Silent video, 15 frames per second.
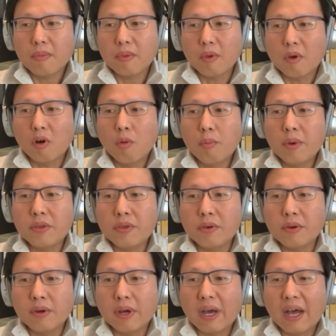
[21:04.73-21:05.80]
open
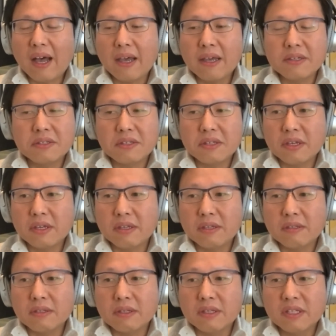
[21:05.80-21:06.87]
your eyes
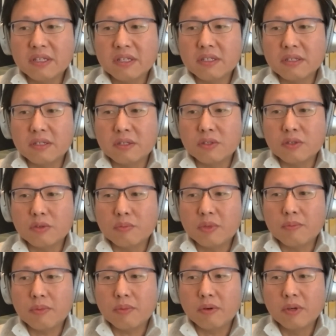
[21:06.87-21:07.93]
and listening to
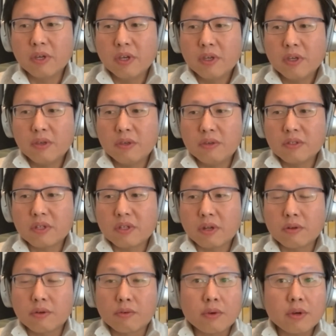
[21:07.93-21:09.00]
people, you start to
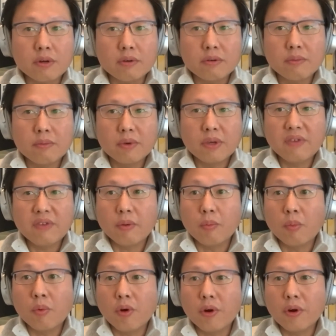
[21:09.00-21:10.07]
grow even
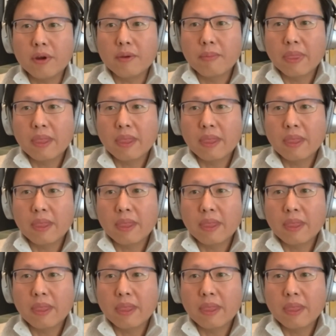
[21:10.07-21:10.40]
more.